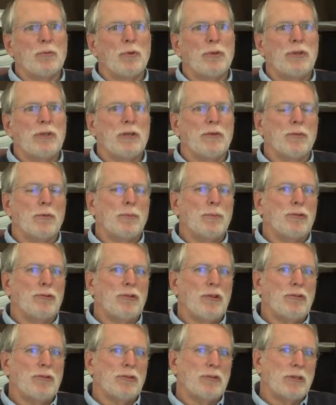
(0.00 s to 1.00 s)
and with different
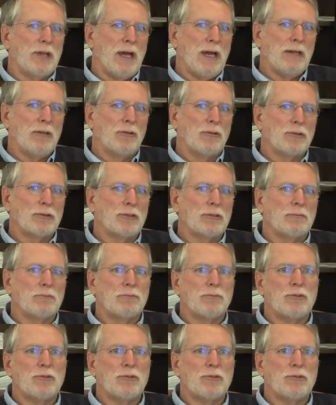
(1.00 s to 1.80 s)
position titles,